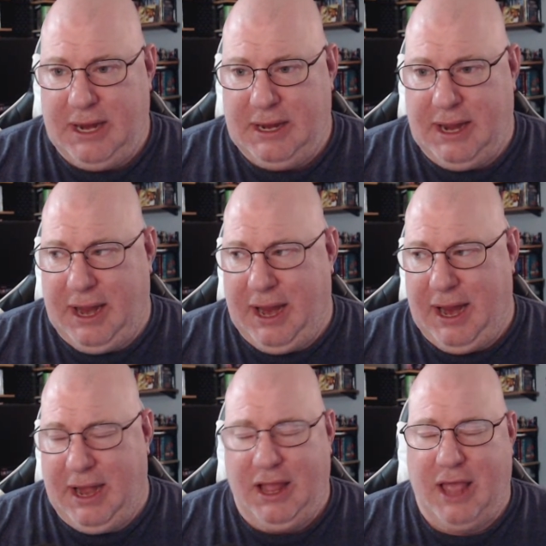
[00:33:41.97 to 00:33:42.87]

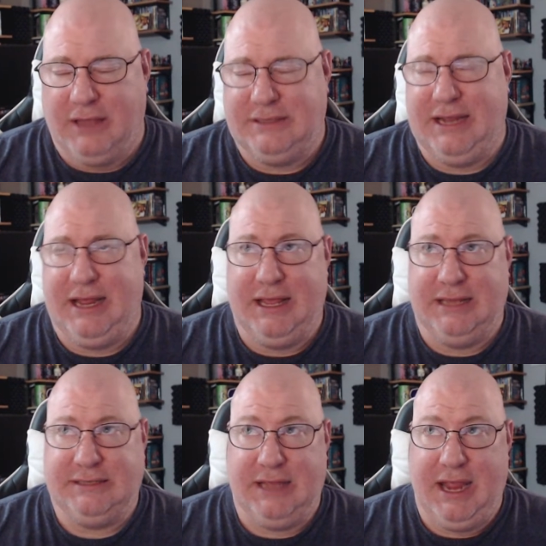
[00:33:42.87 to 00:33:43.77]
And I'll say
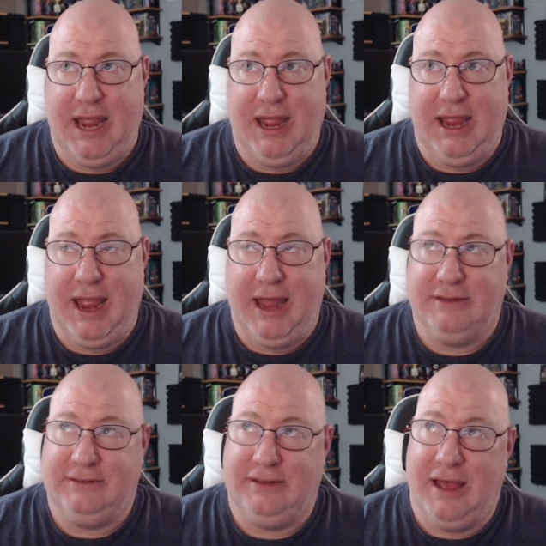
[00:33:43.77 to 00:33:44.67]
this,
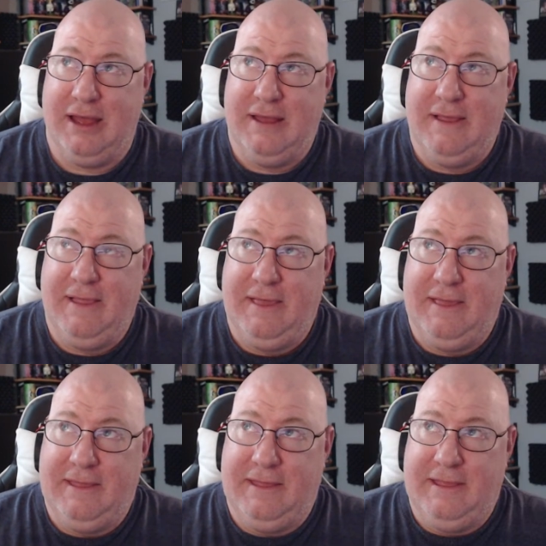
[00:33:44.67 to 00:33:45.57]
as
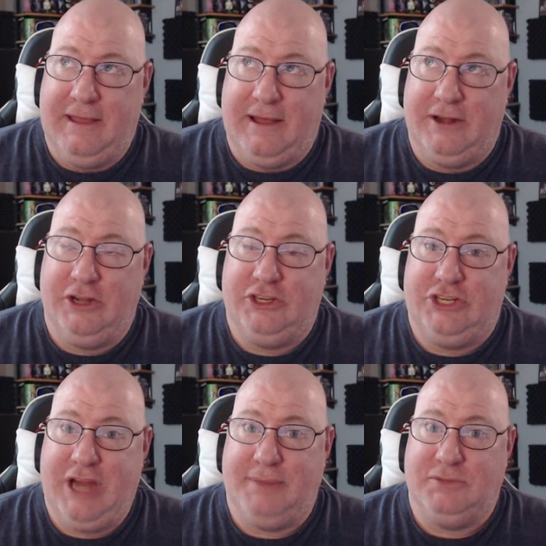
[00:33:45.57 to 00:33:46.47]
under
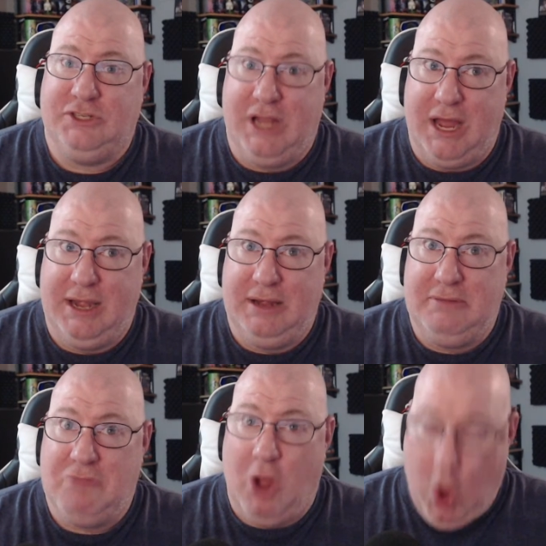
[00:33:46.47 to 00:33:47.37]
James Gunn,
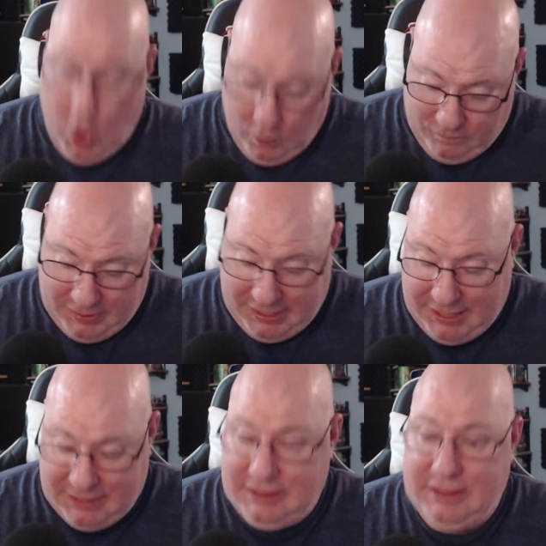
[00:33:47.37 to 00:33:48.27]

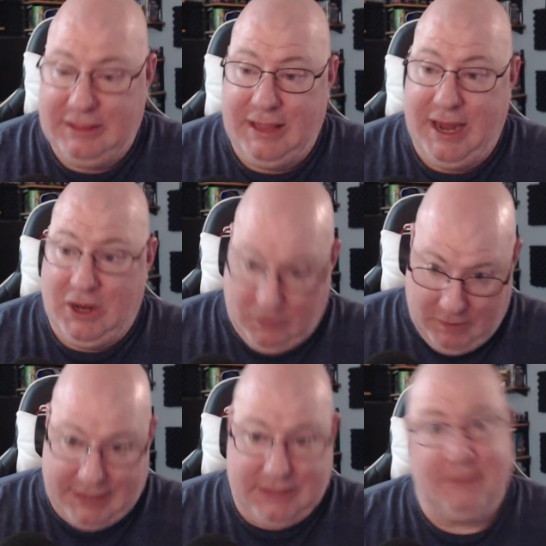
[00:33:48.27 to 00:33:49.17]
hopefully they
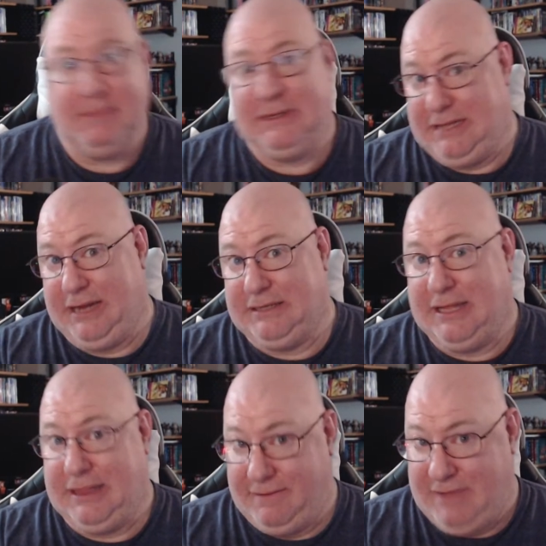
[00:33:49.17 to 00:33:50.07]
correct the mistakes
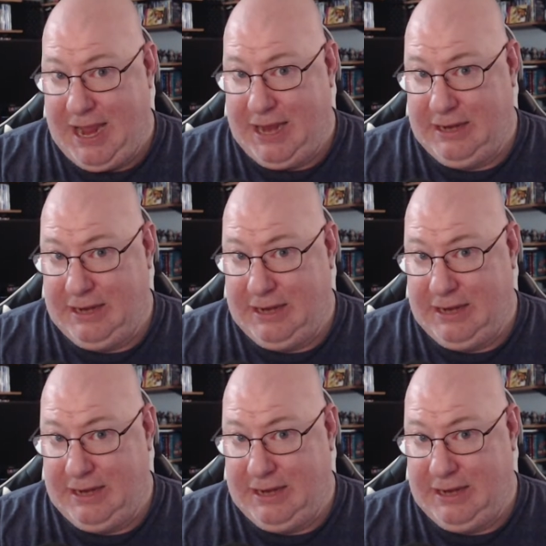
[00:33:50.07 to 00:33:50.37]
that they've had.